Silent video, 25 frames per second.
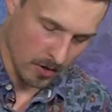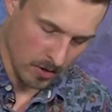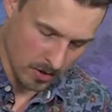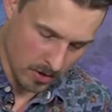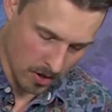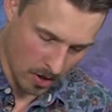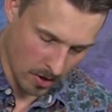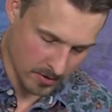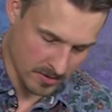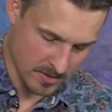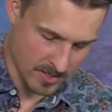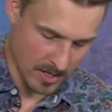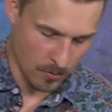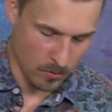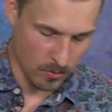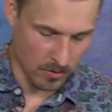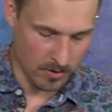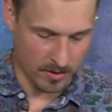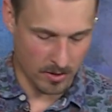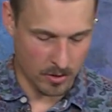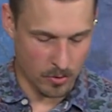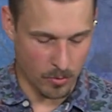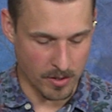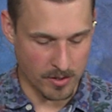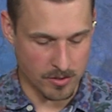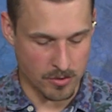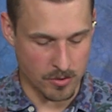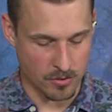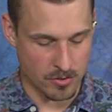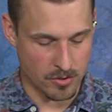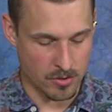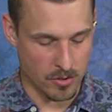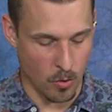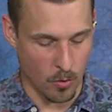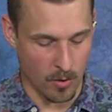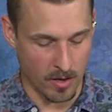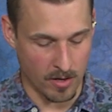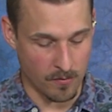there are cards that will increase your
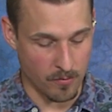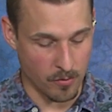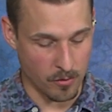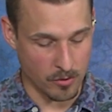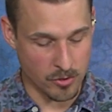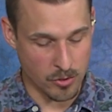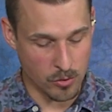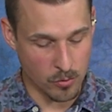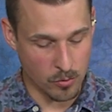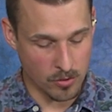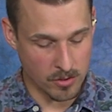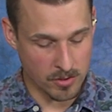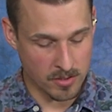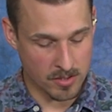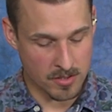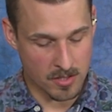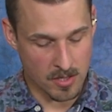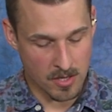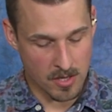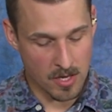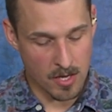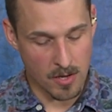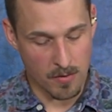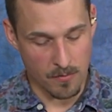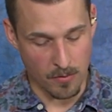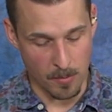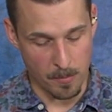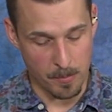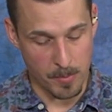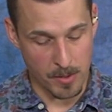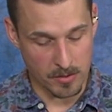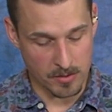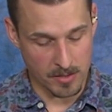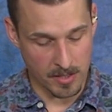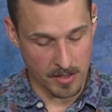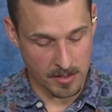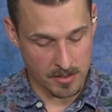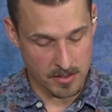scoring for tools, for
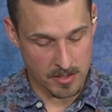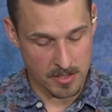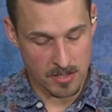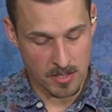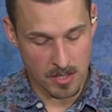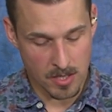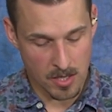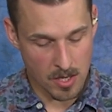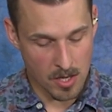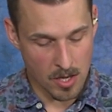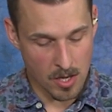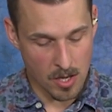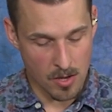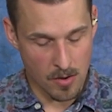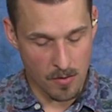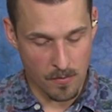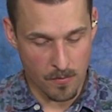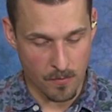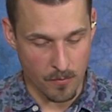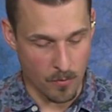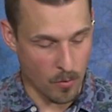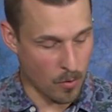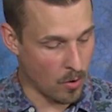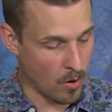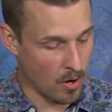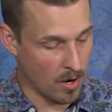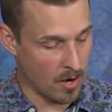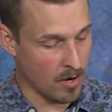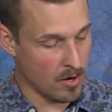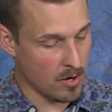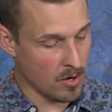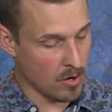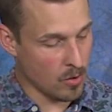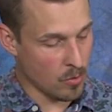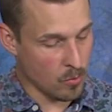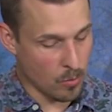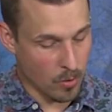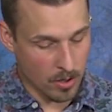buildings,
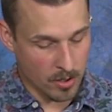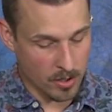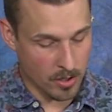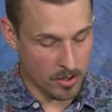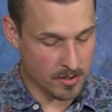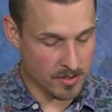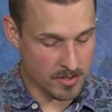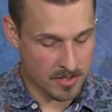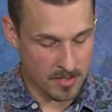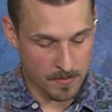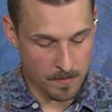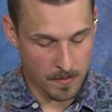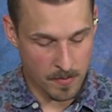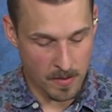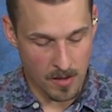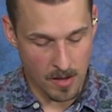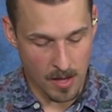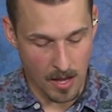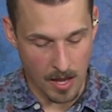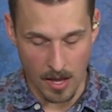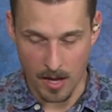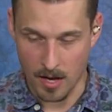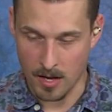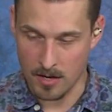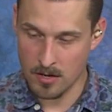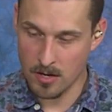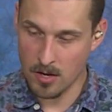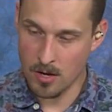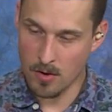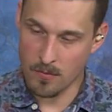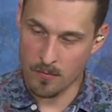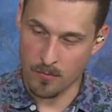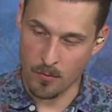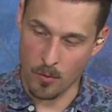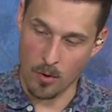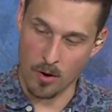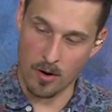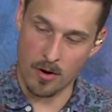for workers, and
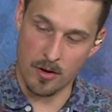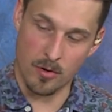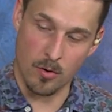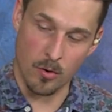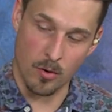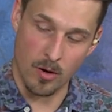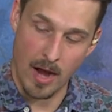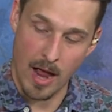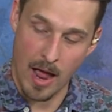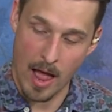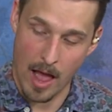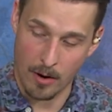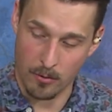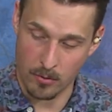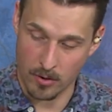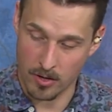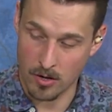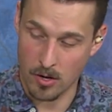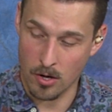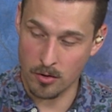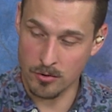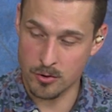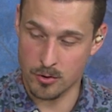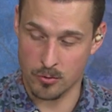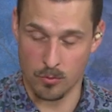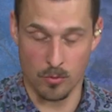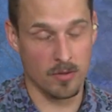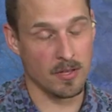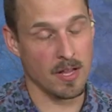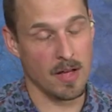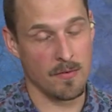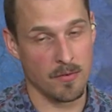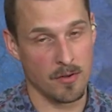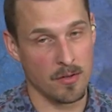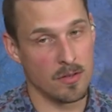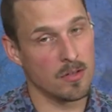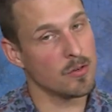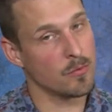for your agricultural
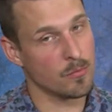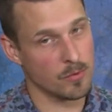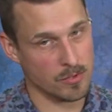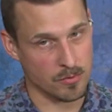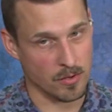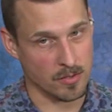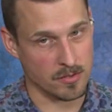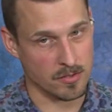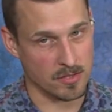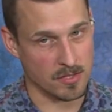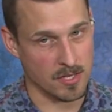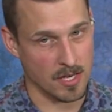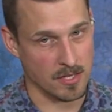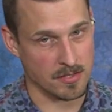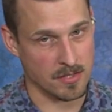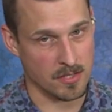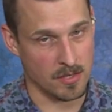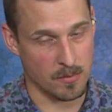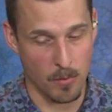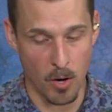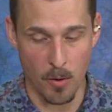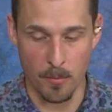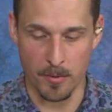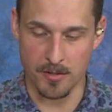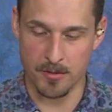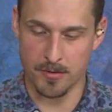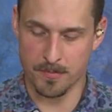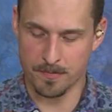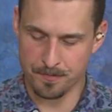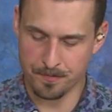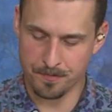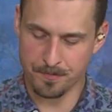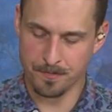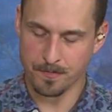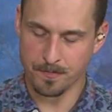level, which I'll discuss in a moment.